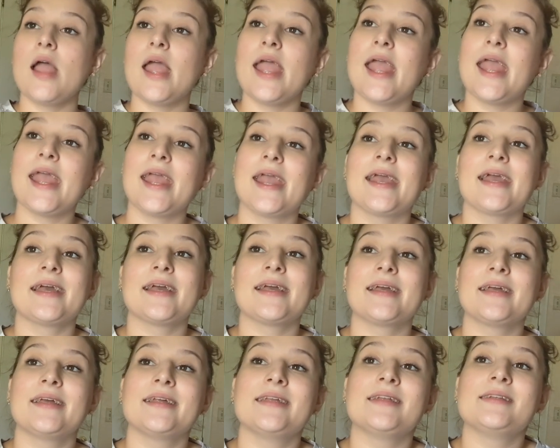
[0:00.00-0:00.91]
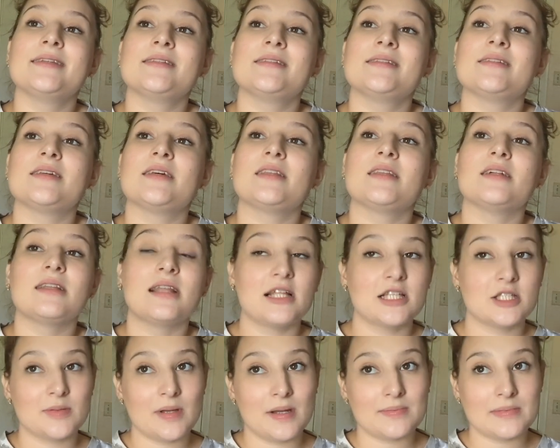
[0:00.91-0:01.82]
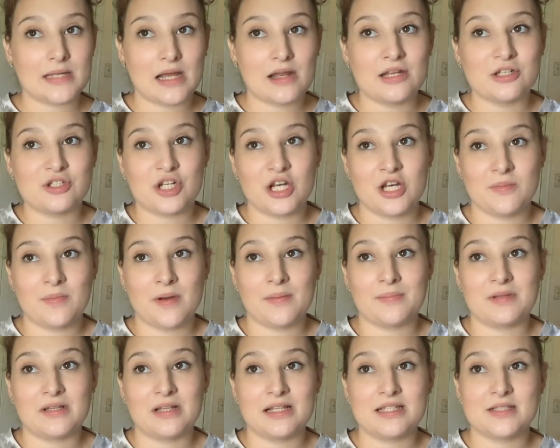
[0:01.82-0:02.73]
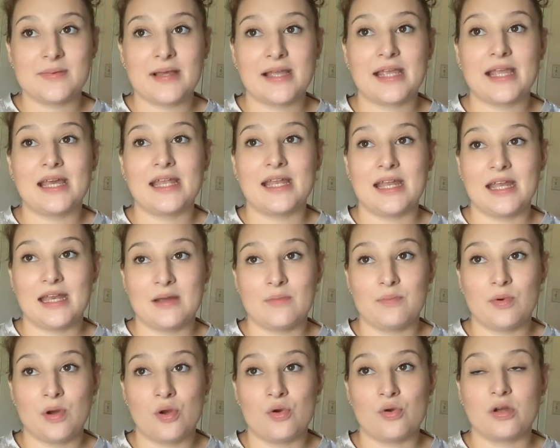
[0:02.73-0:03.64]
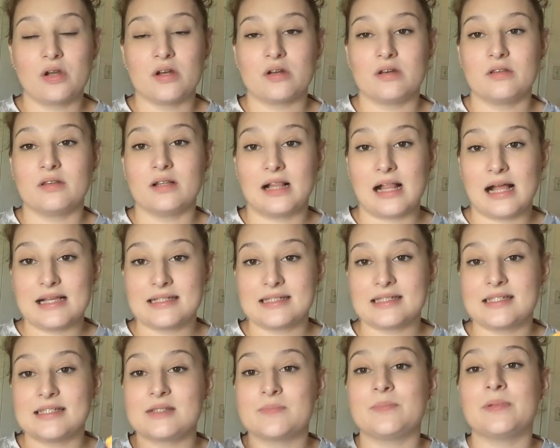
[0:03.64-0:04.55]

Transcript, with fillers: And the lens popped out. I was trying to pop the lens back in and it broke the glasses.